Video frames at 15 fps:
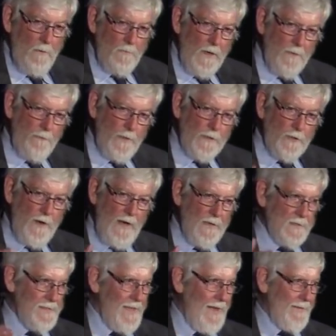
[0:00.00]
But if we
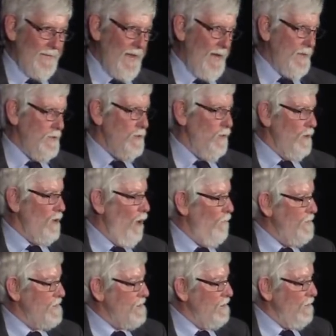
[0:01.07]
translate that into a
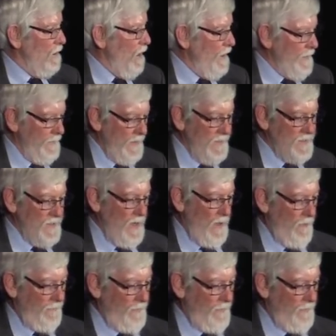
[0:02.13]
composite liner, it's now